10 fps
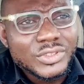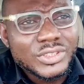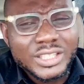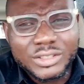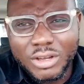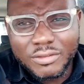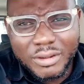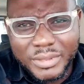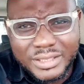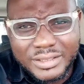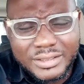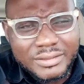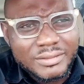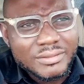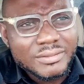state government.
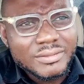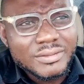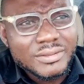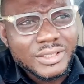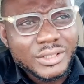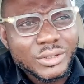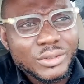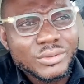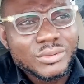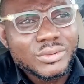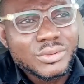You know,